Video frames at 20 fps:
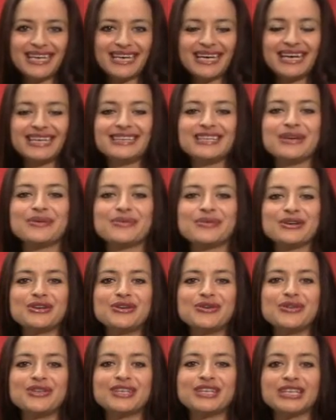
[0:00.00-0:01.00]
And they wouldn't
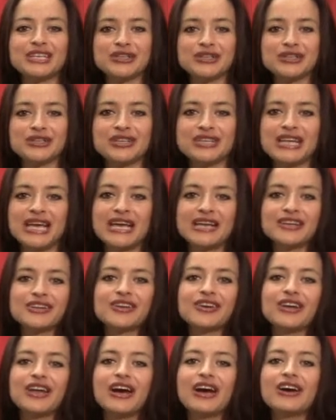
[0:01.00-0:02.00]
do decisions that is
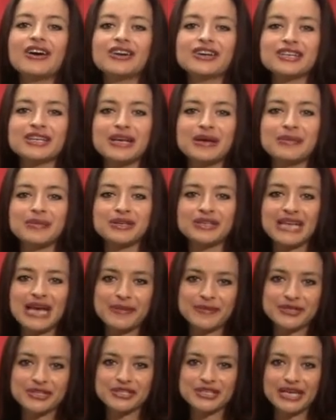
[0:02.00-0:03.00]
going to hurt them and
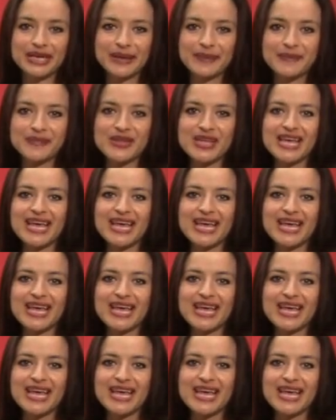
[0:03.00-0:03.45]
damage them.